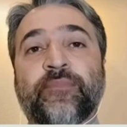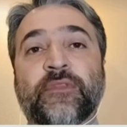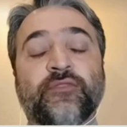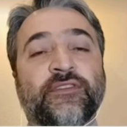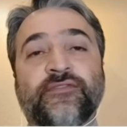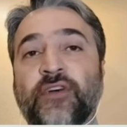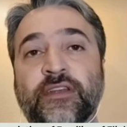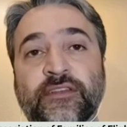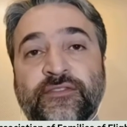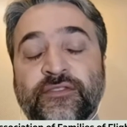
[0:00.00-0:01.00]
we
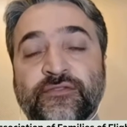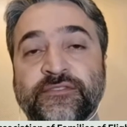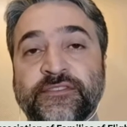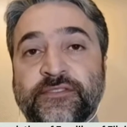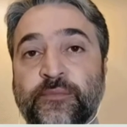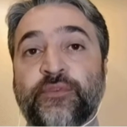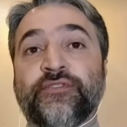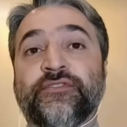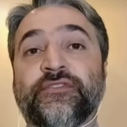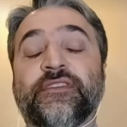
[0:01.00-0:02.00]
decided to use this
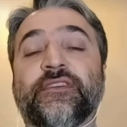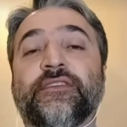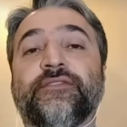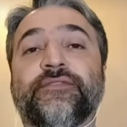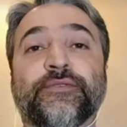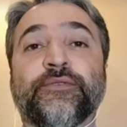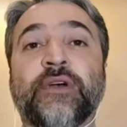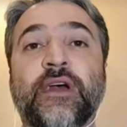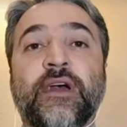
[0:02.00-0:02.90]
opportunity to